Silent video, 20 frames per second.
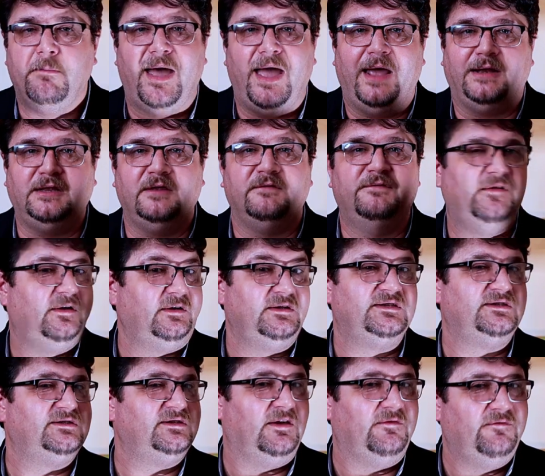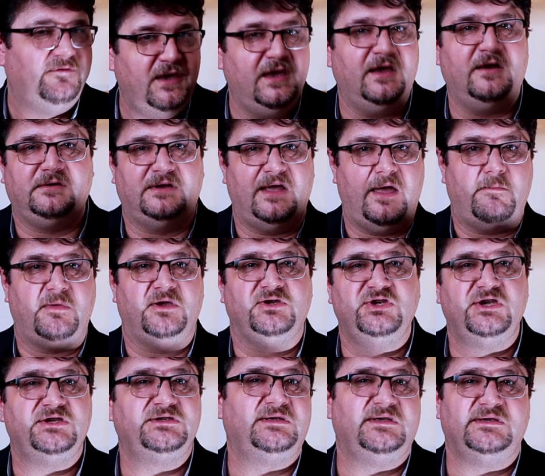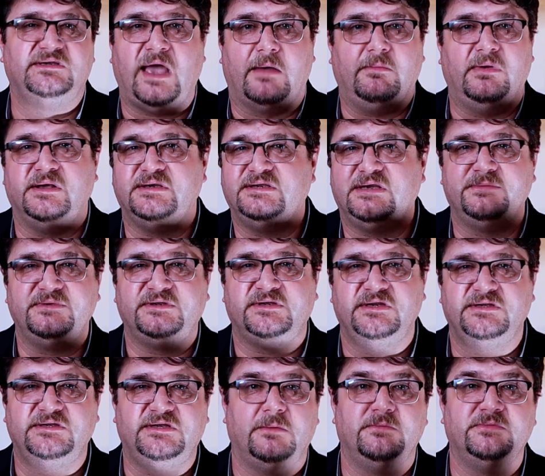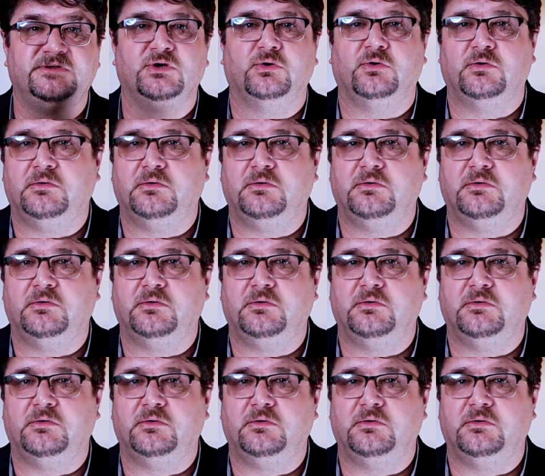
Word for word: might inflict severe damages, disabling some systems